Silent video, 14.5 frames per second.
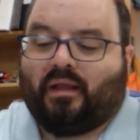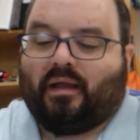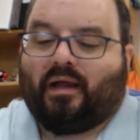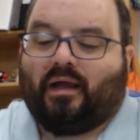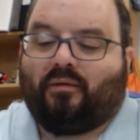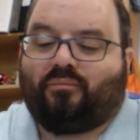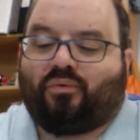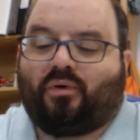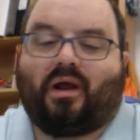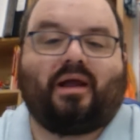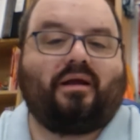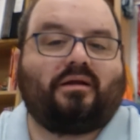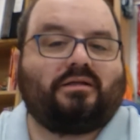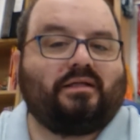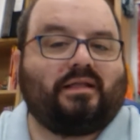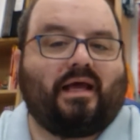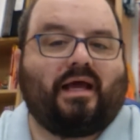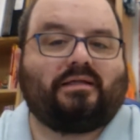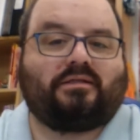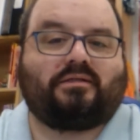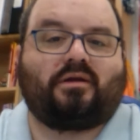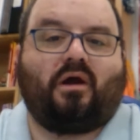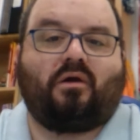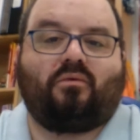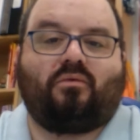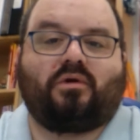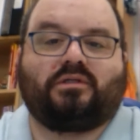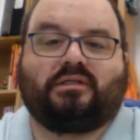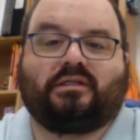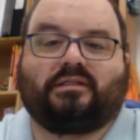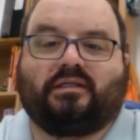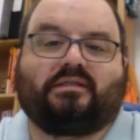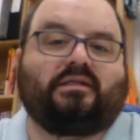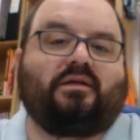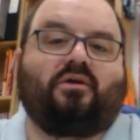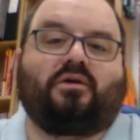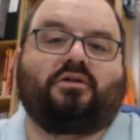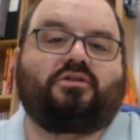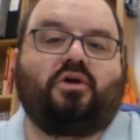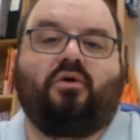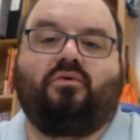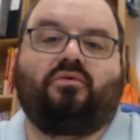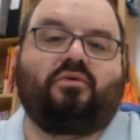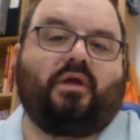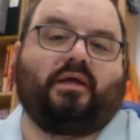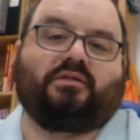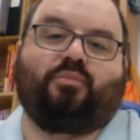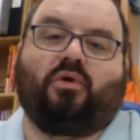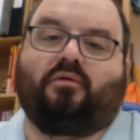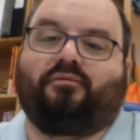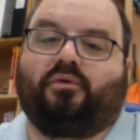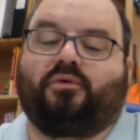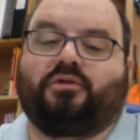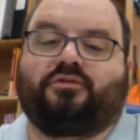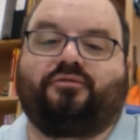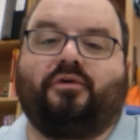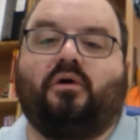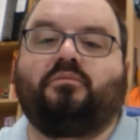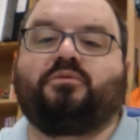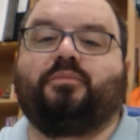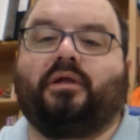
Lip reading: Prior to that, Star Wars existed on its own as part of Lucasfilms,